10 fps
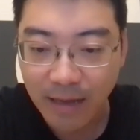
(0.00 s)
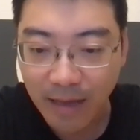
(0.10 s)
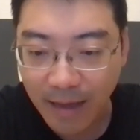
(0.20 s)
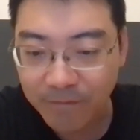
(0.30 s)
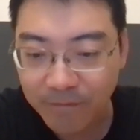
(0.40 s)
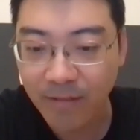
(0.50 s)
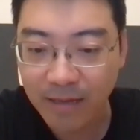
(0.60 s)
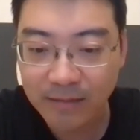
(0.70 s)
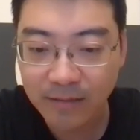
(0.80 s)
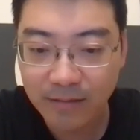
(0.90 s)
After
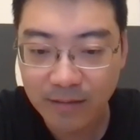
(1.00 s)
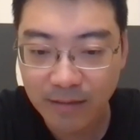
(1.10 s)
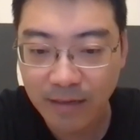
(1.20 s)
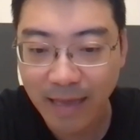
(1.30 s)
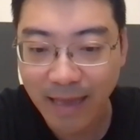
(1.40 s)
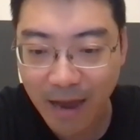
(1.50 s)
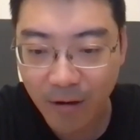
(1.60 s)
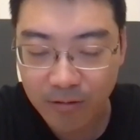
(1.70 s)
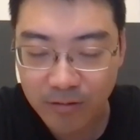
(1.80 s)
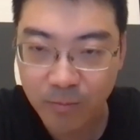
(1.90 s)
that, the AI
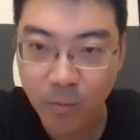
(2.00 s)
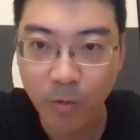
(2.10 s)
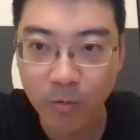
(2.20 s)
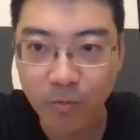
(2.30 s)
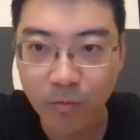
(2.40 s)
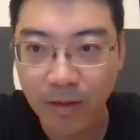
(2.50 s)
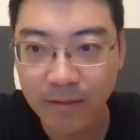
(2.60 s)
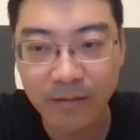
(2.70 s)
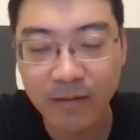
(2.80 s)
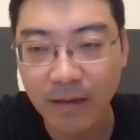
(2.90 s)
algorithm will
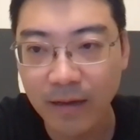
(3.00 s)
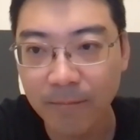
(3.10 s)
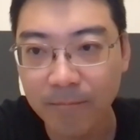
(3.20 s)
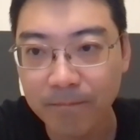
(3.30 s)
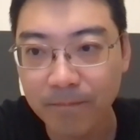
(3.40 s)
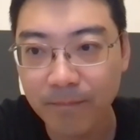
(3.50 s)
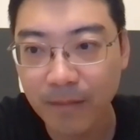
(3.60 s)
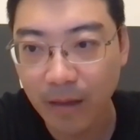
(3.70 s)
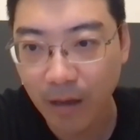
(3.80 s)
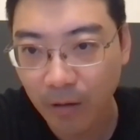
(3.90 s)
run
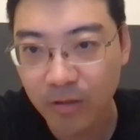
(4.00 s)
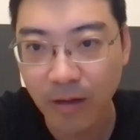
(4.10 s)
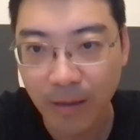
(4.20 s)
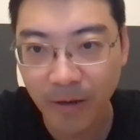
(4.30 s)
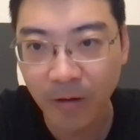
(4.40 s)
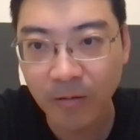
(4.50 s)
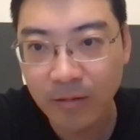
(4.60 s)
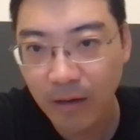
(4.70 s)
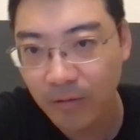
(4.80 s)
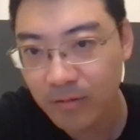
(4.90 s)
auto ML
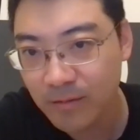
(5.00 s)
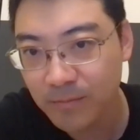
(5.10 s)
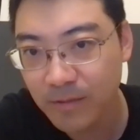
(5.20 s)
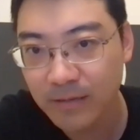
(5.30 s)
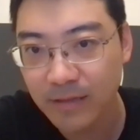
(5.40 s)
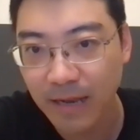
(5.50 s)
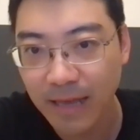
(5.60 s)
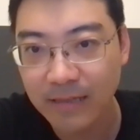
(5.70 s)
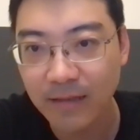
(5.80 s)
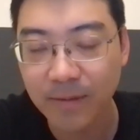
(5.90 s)
algorithms,
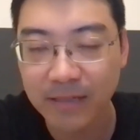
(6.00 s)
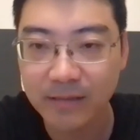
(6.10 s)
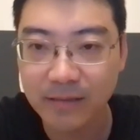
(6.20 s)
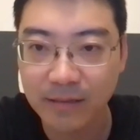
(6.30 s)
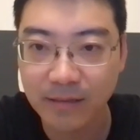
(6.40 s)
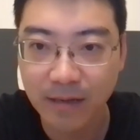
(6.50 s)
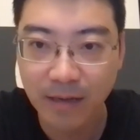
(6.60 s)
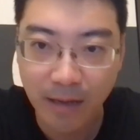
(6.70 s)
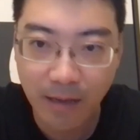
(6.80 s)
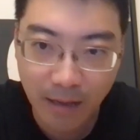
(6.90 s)
select the best
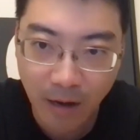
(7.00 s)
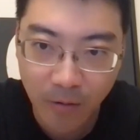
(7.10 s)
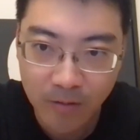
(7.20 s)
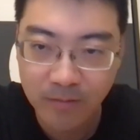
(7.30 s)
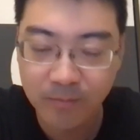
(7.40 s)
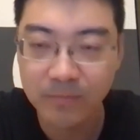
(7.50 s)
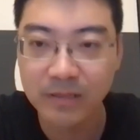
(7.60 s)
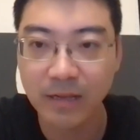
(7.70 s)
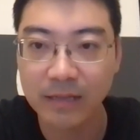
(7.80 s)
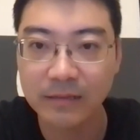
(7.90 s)
algorithm,
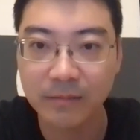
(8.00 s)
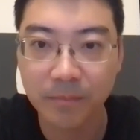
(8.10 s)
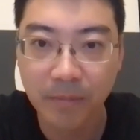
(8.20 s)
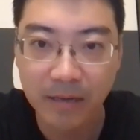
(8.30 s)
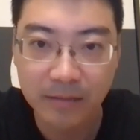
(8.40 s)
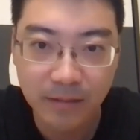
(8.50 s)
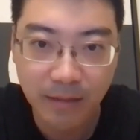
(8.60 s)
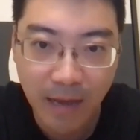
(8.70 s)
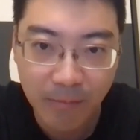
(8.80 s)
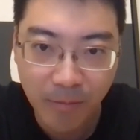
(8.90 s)
select the best
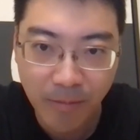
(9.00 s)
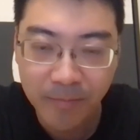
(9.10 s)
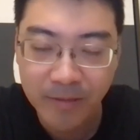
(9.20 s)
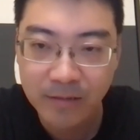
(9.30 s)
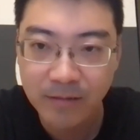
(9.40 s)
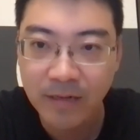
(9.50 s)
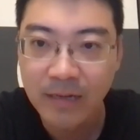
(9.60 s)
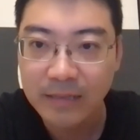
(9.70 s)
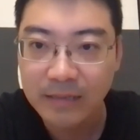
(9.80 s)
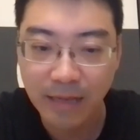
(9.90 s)
hyperparameter,
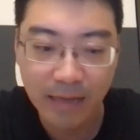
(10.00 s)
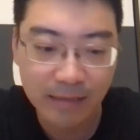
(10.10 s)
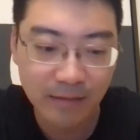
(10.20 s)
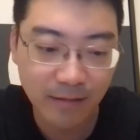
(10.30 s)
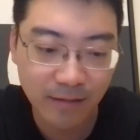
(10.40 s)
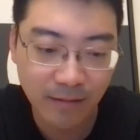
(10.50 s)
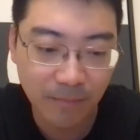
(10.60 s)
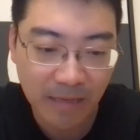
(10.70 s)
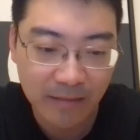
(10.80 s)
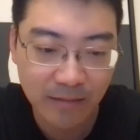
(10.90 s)
select the
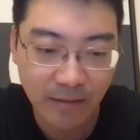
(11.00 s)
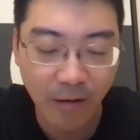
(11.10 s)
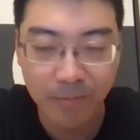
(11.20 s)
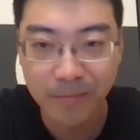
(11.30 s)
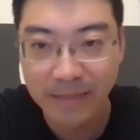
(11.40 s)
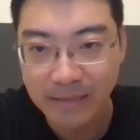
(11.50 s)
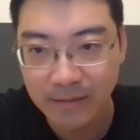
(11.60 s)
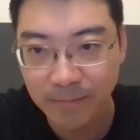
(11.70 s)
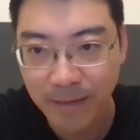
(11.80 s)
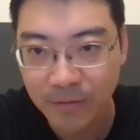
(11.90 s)
best
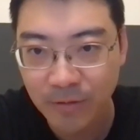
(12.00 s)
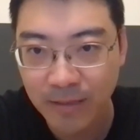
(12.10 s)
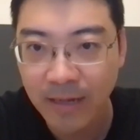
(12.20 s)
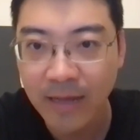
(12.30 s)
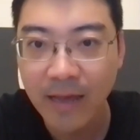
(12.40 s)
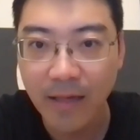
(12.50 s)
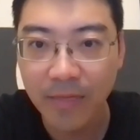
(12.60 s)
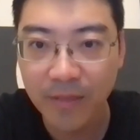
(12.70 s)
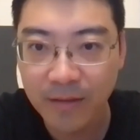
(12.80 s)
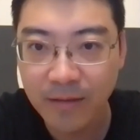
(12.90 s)
optimization metric,
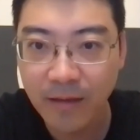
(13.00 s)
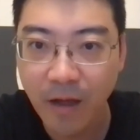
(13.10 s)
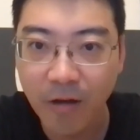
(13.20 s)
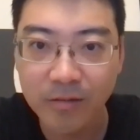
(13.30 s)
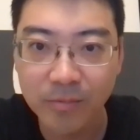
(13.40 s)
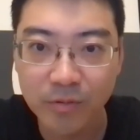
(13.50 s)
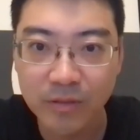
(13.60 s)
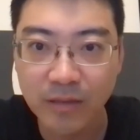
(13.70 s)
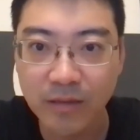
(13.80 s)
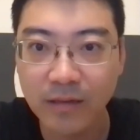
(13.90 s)
and then output
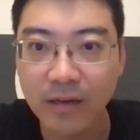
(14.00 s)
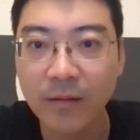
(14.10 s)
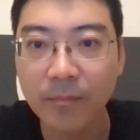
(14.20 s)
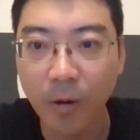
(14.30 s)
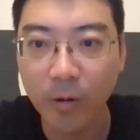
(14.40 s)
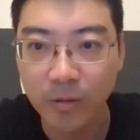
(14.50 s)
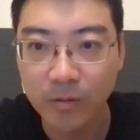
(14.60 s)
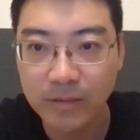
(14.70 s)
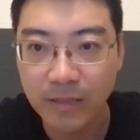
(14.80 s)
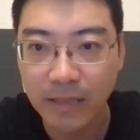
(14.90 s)
the
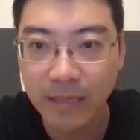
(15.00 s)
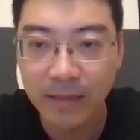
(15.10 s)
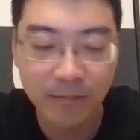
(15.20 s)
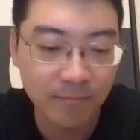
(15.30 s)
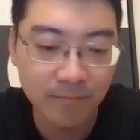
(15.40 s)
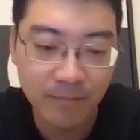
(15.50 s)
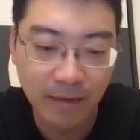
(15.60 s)
models in